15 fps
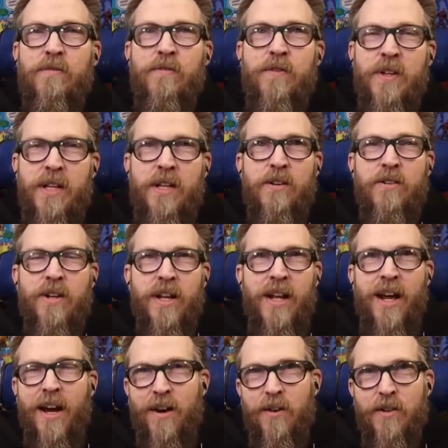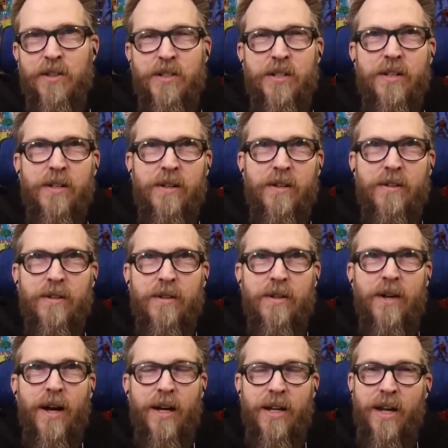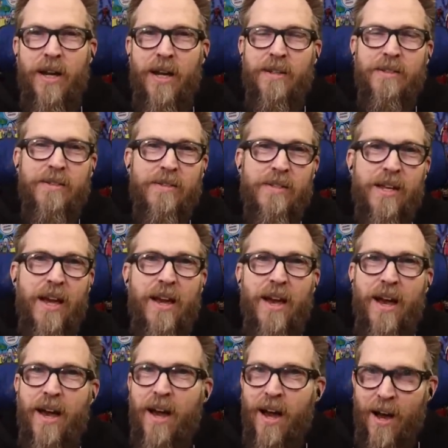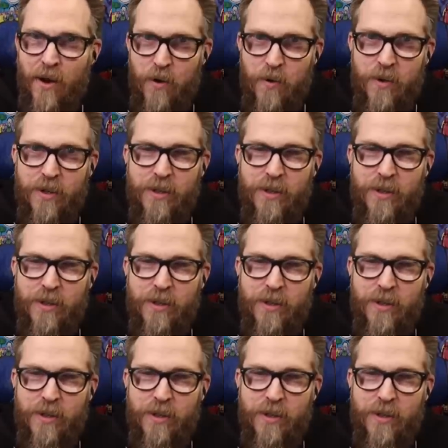figured it out. I can't say how,